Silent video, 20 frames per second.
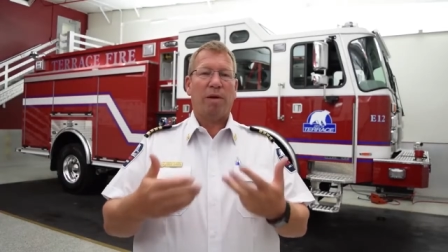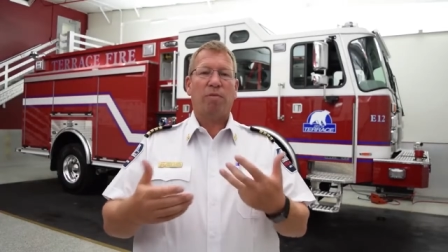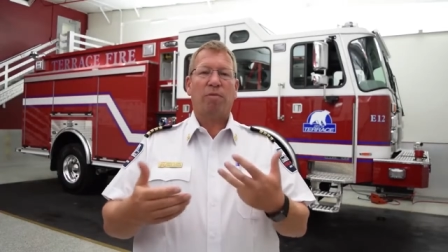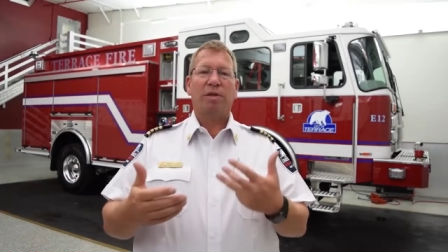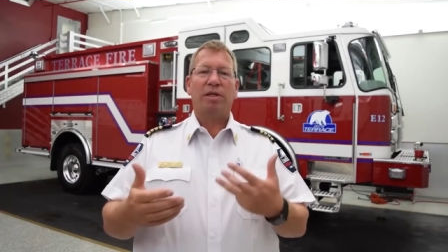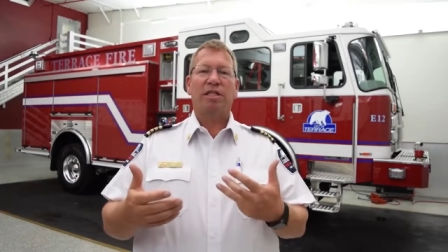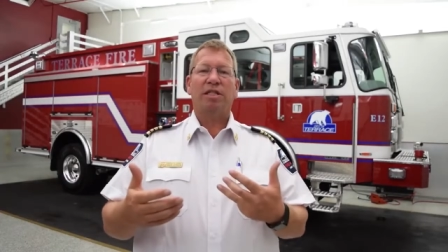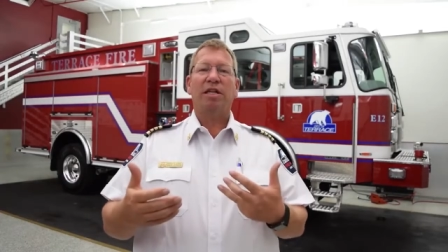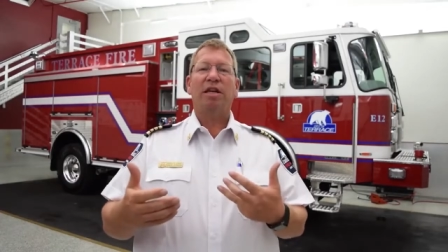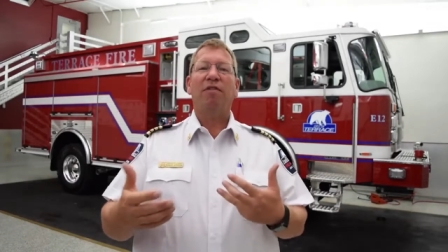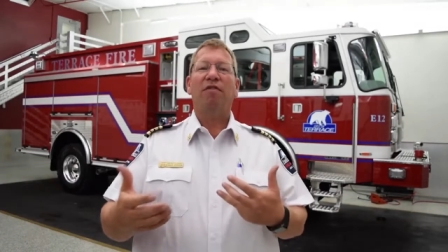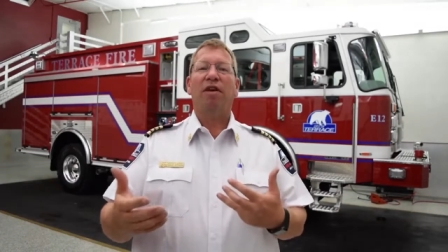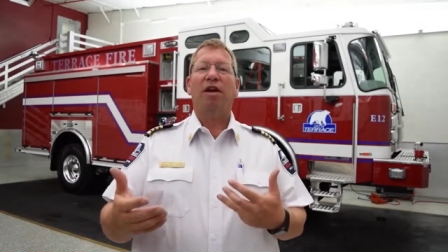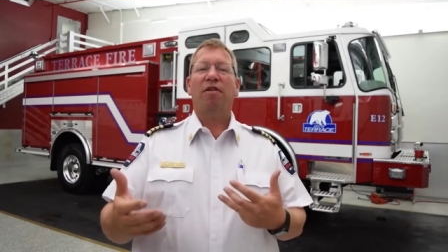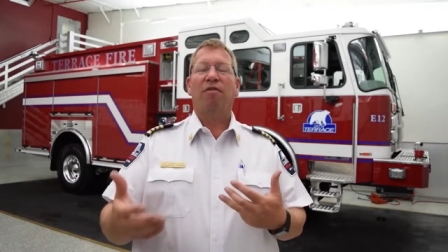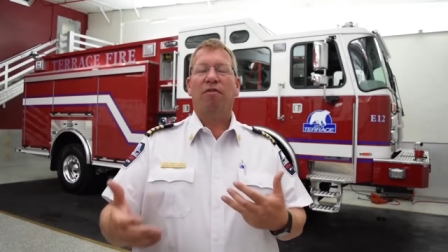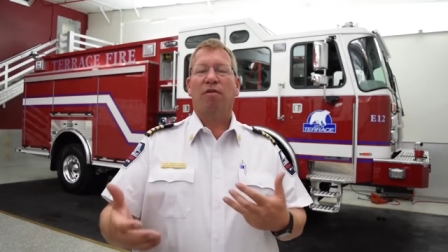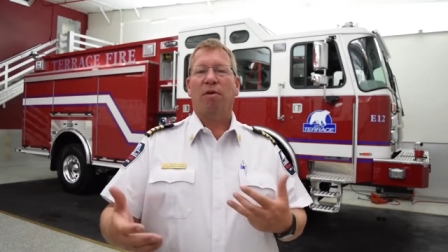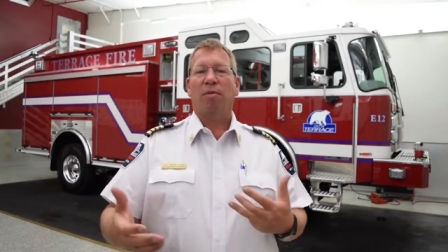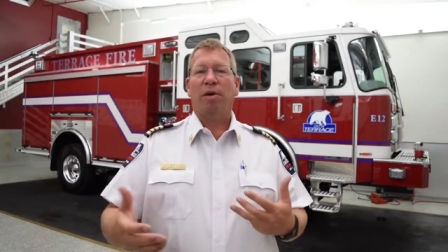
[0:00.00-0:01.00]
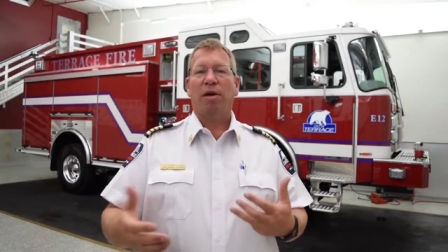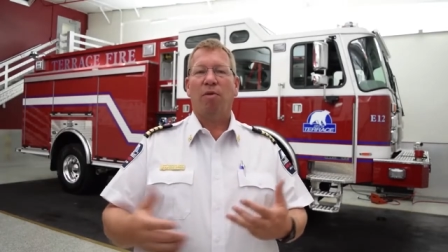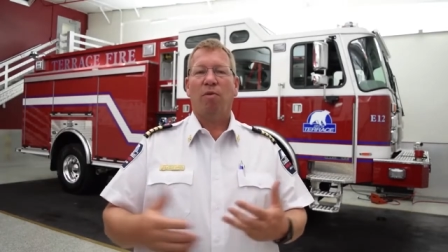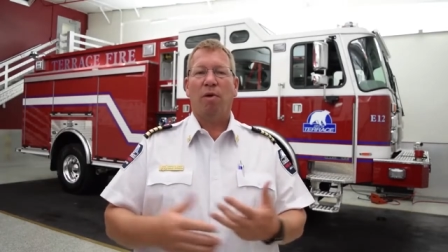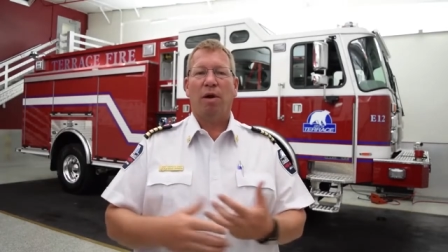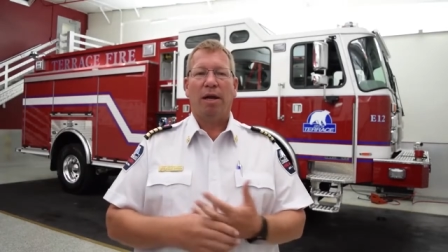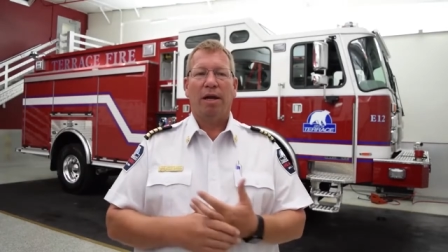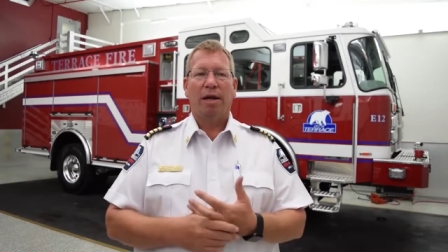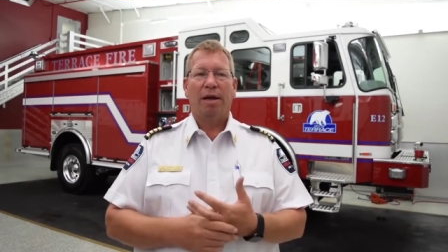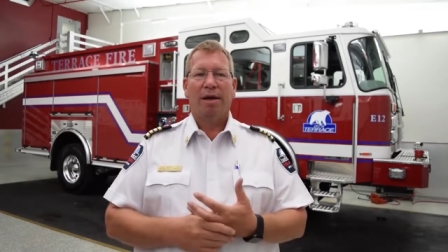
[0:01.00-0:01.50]
receiving from
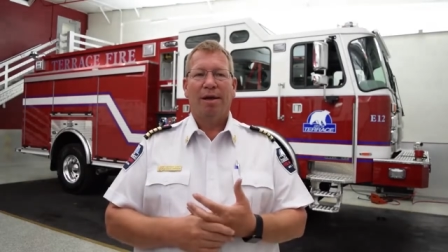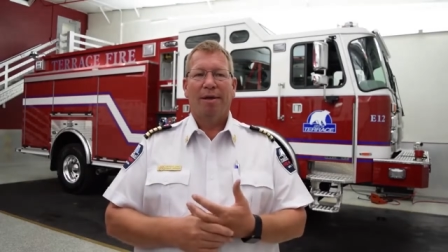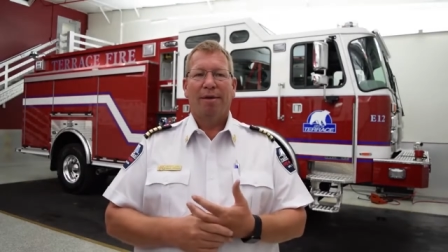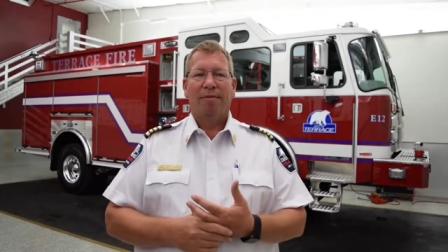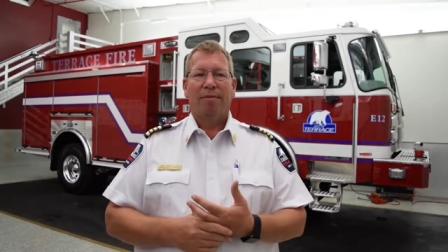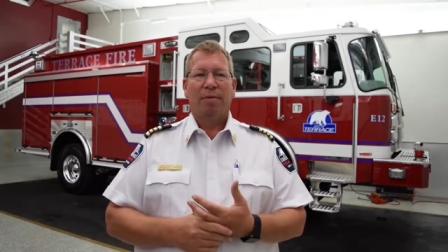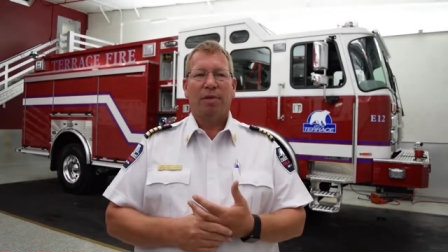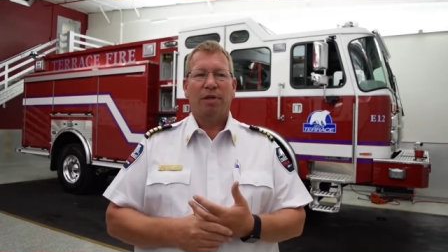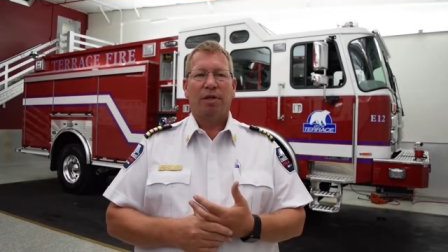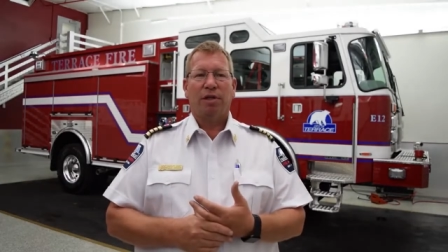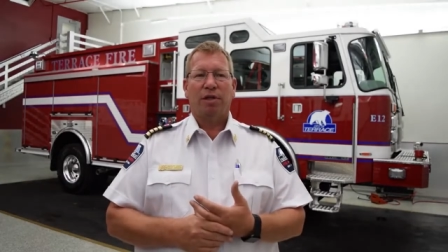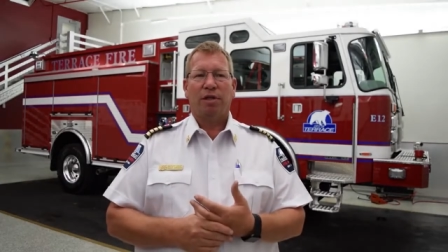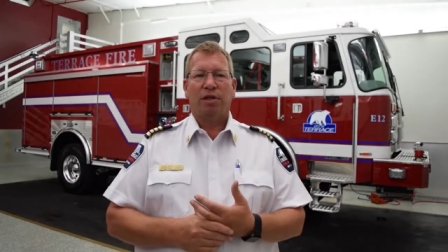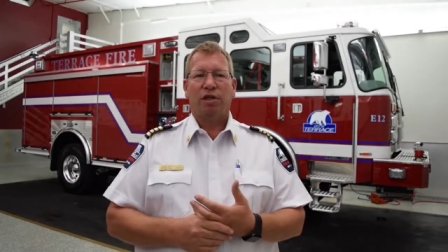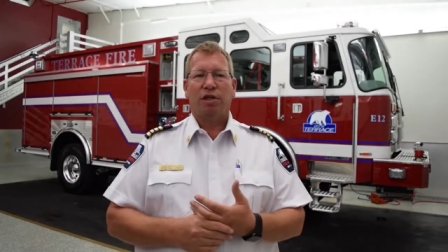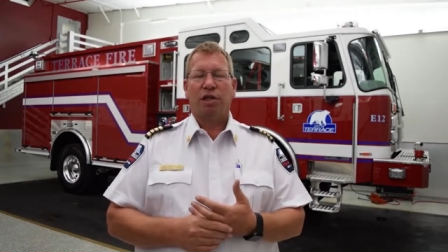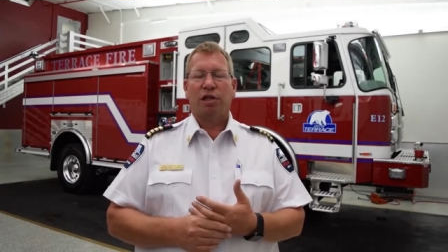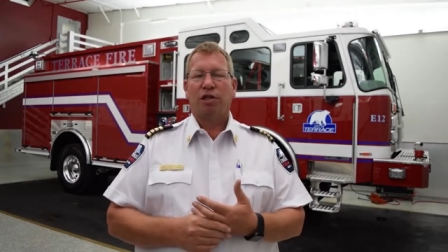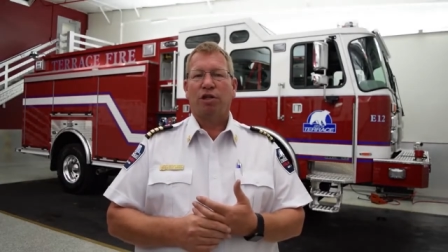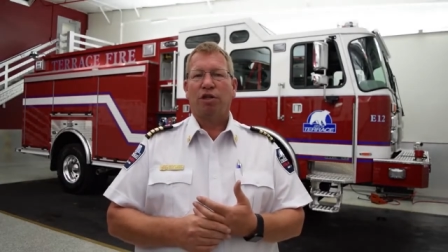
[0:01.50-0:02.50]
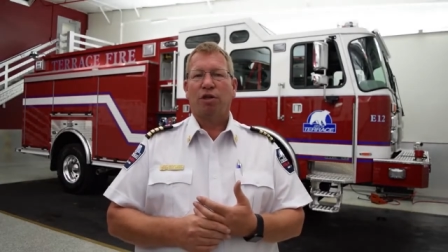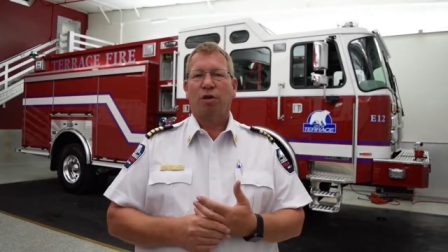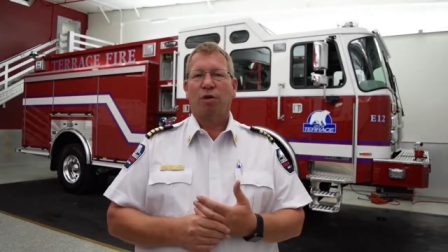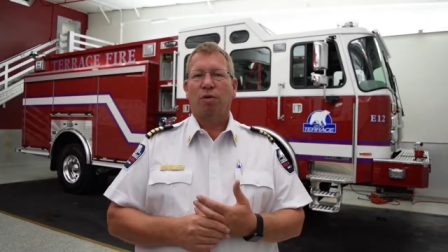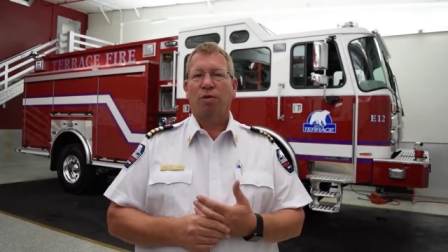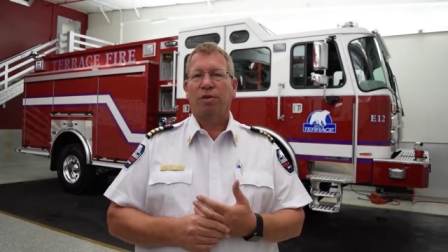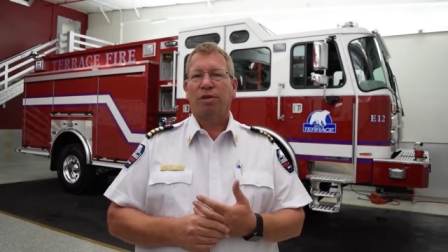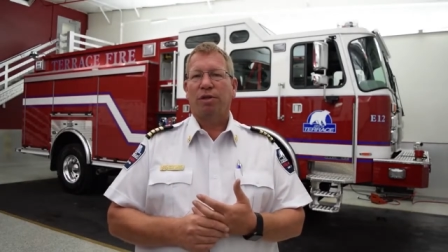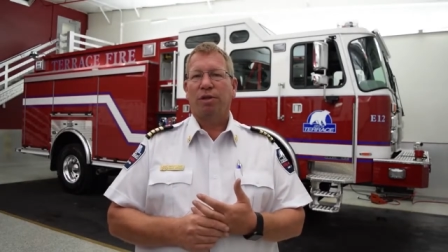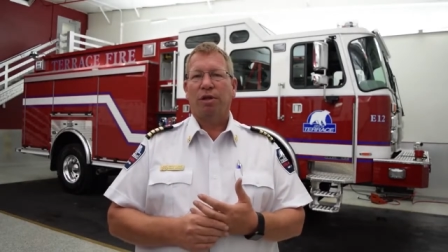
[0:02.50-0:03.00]
E1 just
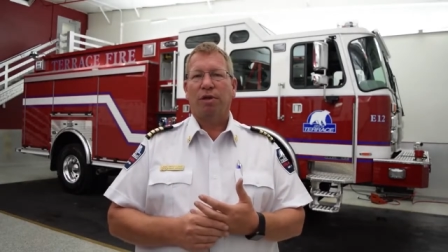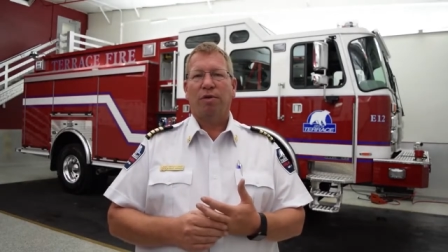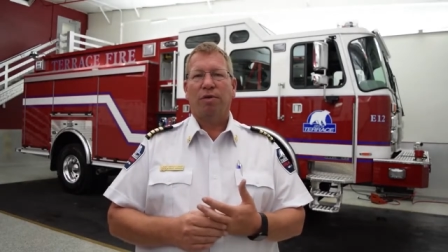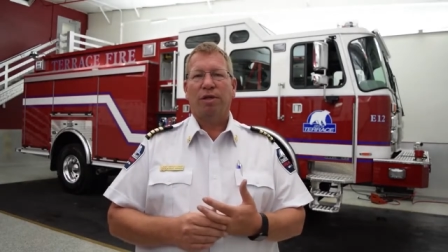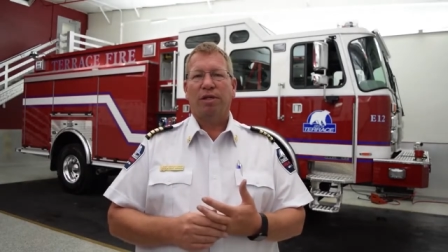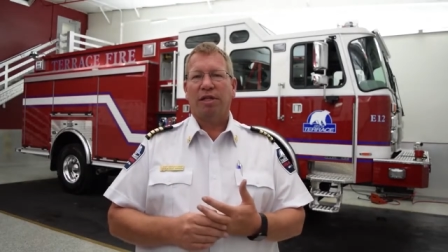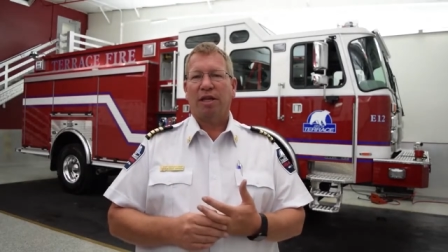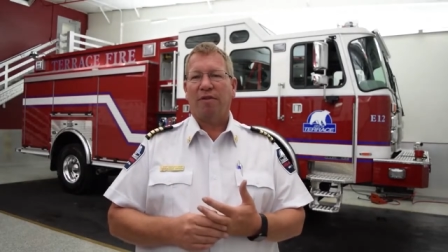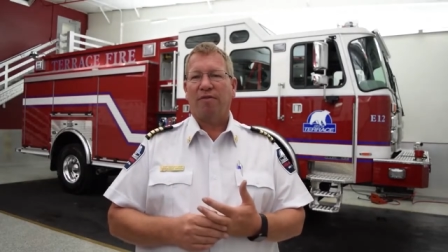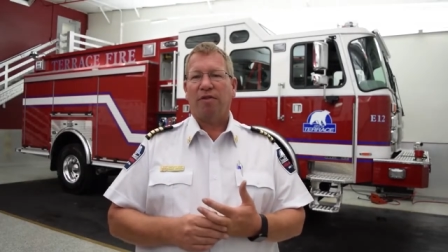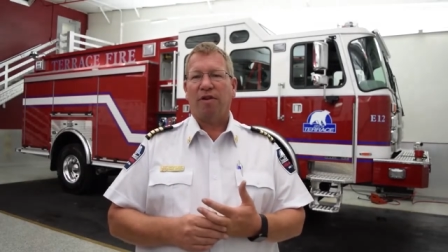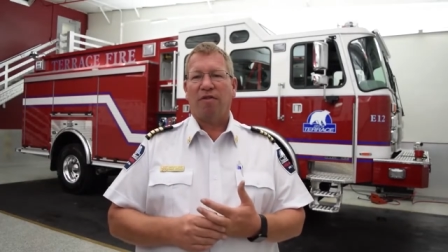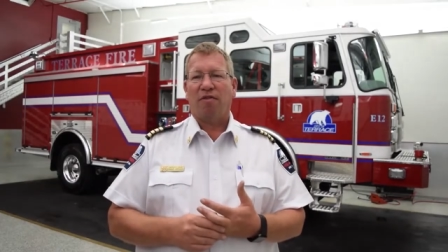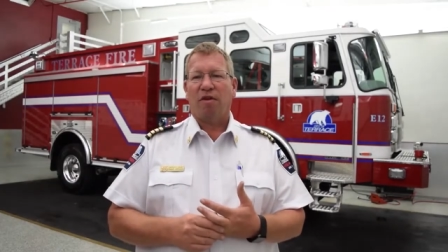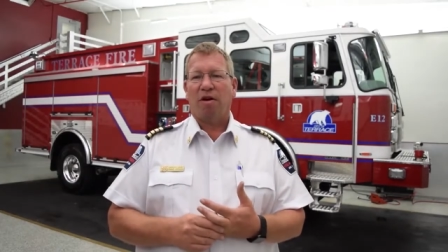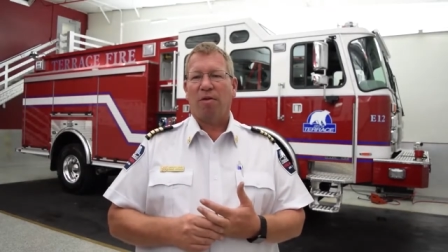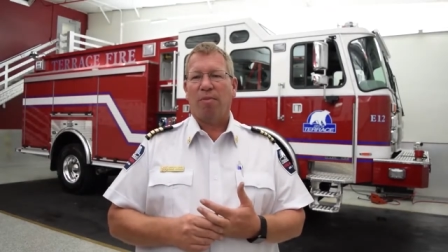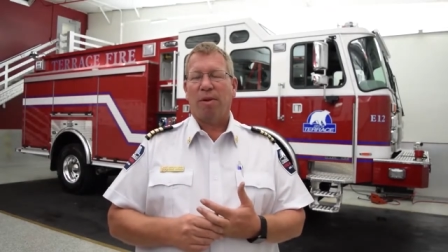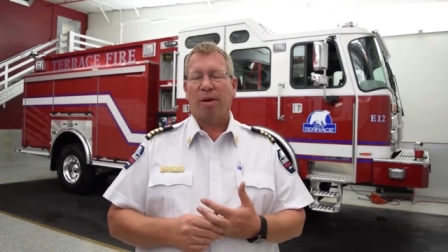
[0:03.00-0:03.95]
shows, the safety of our